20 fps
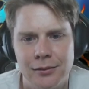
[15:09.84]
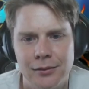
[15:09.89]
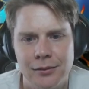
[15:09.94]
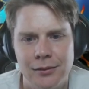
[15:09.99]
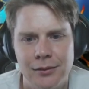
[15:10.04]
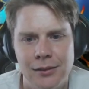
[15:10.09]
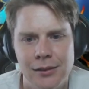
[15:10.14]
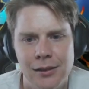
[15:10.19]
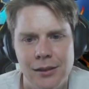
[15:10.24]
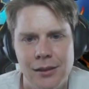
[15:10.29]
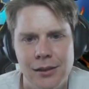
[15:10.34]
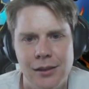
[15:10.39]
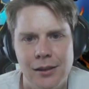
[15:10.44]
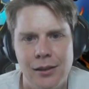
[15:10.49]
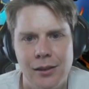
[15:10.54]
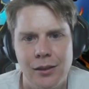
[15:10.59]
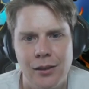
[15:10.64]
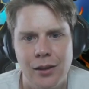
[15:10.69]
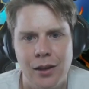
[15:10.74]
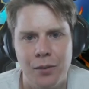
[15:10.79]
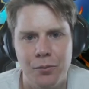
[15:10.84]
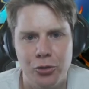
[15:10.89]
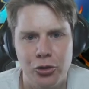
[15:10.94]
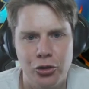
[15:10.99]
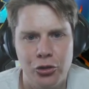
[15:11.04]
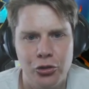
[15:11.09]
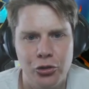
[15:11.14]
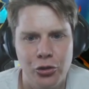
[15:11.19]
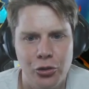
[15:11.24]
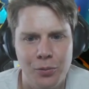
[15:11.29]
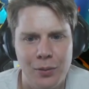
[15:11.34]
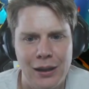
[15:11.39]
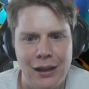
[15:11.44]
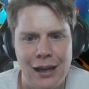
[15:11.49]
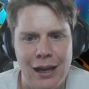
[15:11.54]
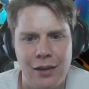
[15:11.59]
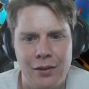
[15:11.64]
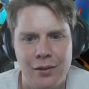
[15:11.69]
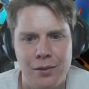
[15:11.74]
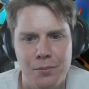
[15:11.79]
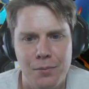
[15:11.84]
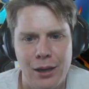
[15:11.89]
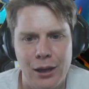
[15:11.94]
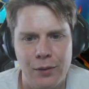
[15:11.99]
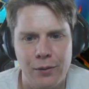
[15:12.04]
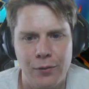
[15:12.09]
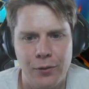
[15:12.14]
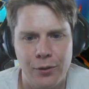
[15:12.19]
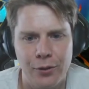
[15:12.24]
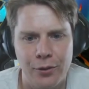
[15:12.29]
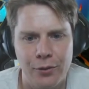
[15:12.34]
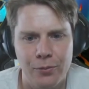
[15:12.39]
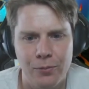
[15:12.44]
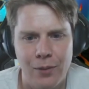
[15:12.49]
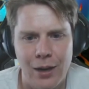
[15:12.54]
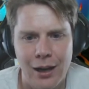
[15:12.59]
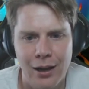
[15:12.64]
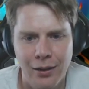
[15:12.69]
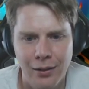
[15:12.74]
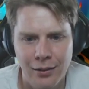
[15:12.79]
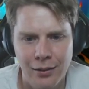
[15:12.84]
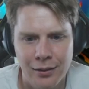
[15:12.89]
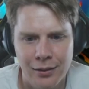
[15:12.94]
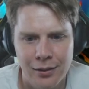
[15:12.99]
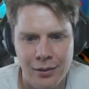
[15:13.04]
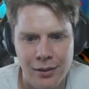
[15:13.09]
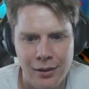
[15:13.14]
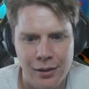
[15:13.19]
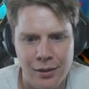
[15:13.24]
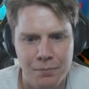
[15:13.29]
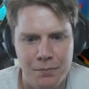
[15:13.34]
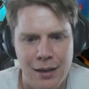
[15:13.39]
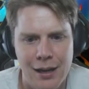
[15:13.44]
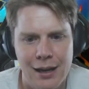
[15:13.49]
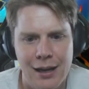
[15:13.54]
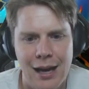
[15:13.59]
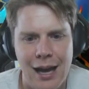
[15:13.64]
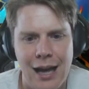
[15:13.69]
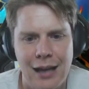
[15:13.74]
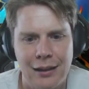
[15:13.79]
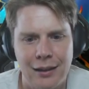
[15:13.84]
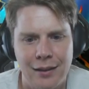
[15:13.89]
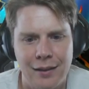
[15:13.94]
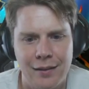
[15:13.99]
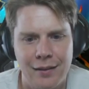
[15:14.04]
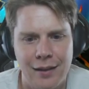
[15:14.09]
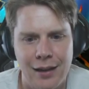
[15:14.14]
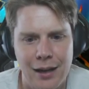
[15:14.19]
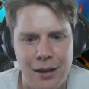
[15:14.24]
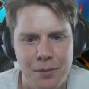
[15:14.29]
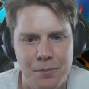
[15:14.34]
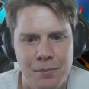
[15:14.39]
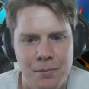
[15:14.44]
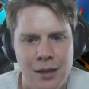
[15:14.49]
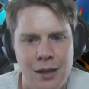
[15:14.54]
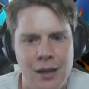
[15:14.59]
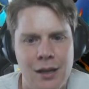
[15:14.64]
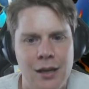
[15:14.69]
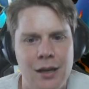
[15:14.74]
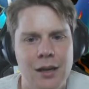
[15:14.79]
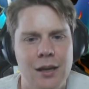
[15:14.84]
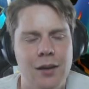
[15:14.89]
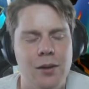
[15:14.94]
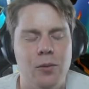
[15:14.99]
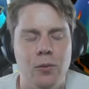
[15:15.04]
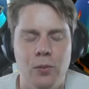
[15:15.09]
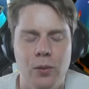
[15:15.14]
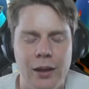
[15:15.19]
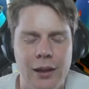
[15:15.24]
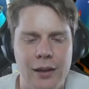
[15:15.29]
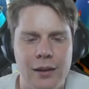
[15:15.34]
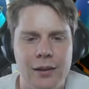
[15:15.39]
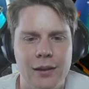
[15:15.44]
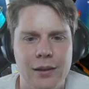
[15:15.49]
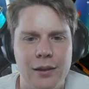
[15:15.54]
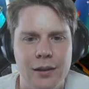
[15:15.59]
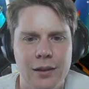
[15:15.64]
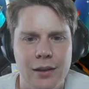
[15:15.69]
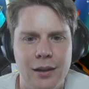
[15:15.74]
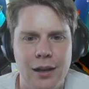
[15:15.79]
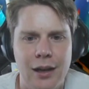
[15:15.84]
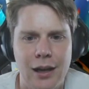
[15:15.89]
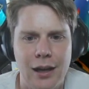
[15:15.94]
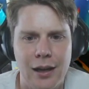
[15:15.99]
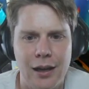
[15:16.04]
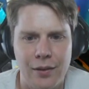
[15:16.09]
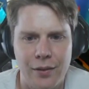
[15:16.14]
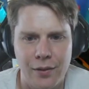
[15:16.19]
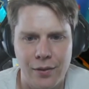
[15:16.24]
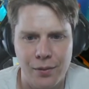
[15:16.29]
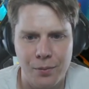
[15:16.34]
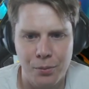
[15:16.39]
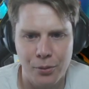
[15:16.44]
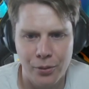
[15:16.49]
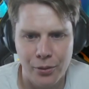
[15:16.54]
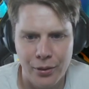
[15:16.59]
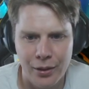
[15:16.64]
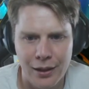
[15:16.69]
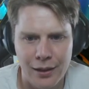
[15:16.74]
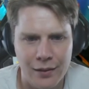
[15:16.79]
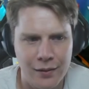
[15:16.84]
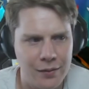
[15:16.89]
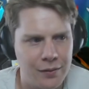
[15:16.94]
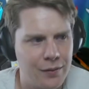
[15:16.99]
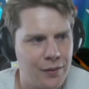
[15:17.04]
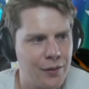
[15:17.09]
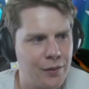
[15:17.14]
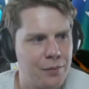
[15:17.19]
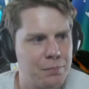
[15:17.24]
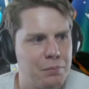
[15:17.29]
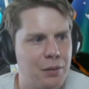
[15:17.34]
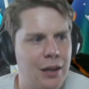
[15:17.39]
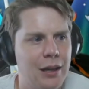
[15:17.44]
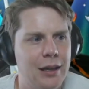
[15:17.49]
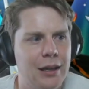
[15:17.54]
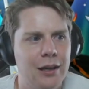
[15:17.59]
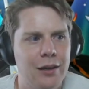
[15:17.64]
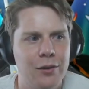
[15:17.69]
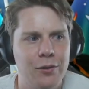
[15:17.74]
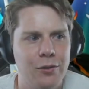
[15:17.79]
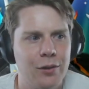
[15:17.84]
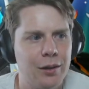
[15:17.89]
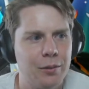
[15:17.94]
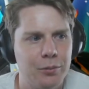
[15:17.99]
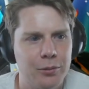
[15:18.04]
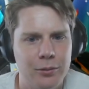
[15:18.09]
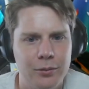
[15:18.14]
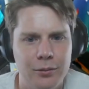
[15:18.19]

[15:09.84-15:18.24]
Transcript: I'm assuming he has the Mega for it as well. Mega Alakazam with the spoon is just bloody incredible.